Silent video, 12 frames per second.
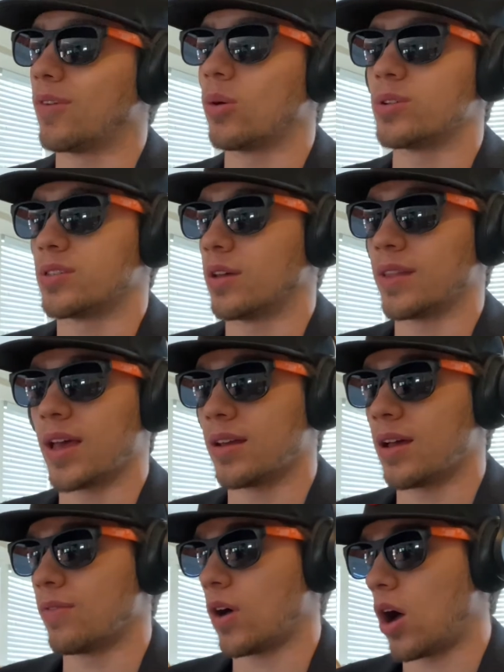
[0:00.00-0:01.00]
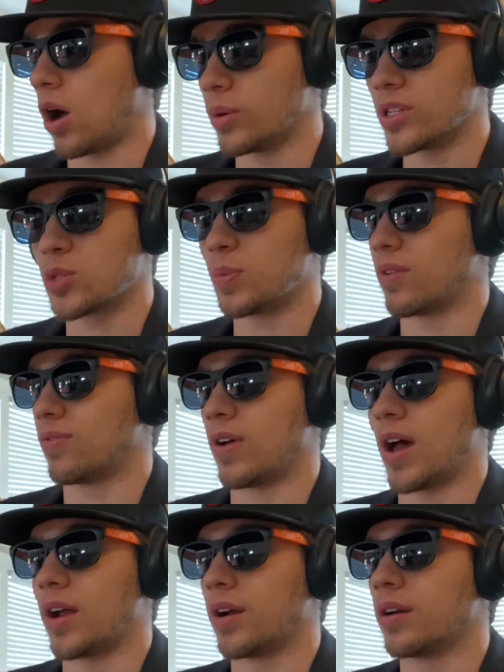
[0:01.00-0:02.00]
always done that. I've always spit
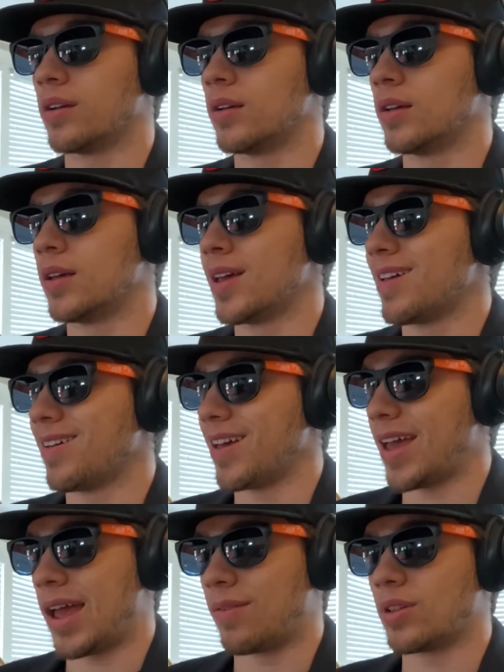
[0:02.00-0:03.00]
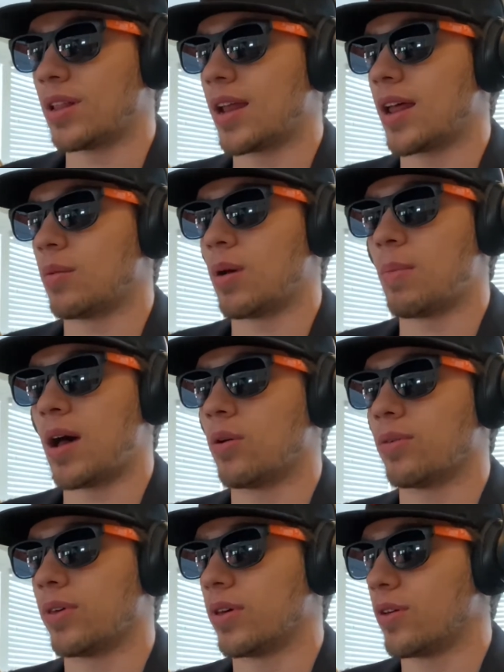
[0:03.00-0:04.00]
fire. Every line out of my mouth,